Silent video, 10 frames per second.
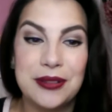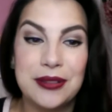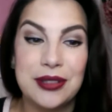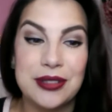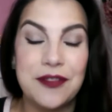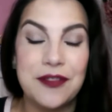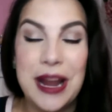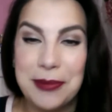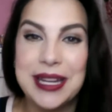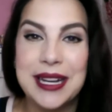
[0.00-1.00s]
there's a
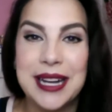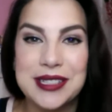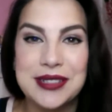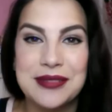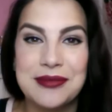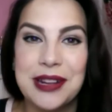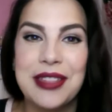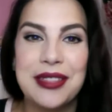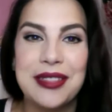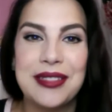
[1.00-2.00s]
family connection
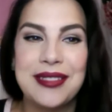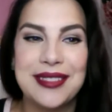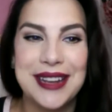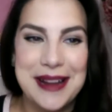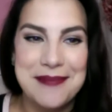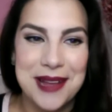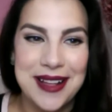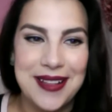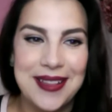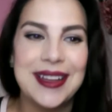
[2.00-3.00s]
with the name
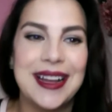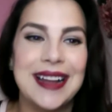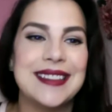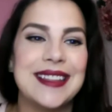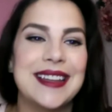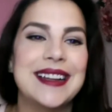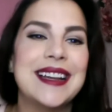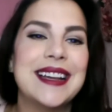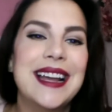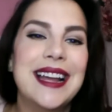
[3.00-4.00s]
Belle, I think,
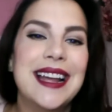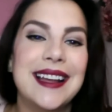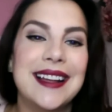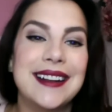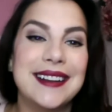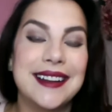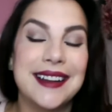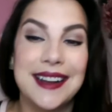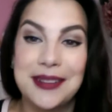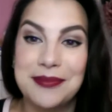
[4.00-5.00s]
and
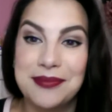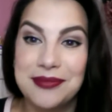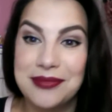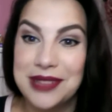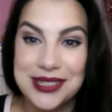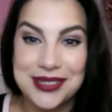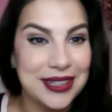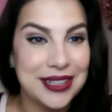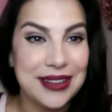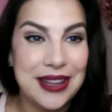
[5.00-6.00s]
we just
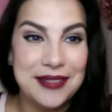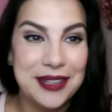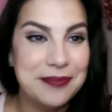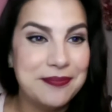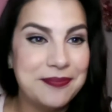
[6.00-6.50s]
really loved it.